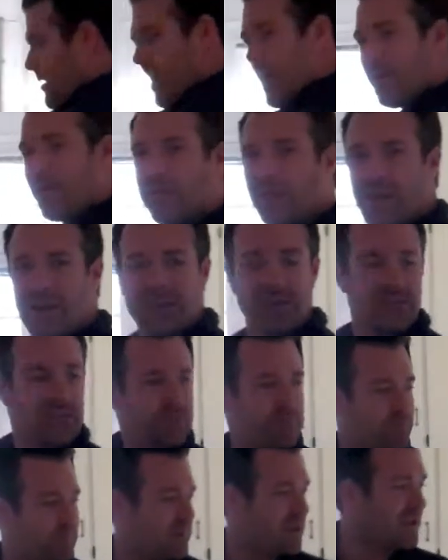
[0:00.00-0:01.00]
I don't like
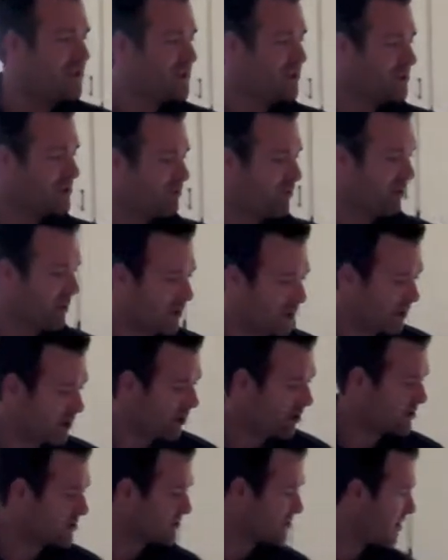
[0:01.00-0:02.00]
this. Kitchen's really
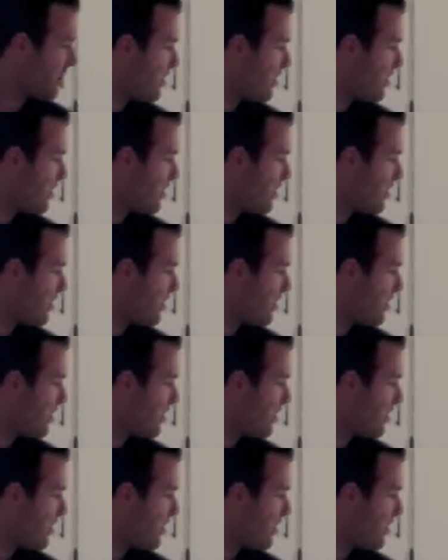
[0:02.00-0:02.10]
closed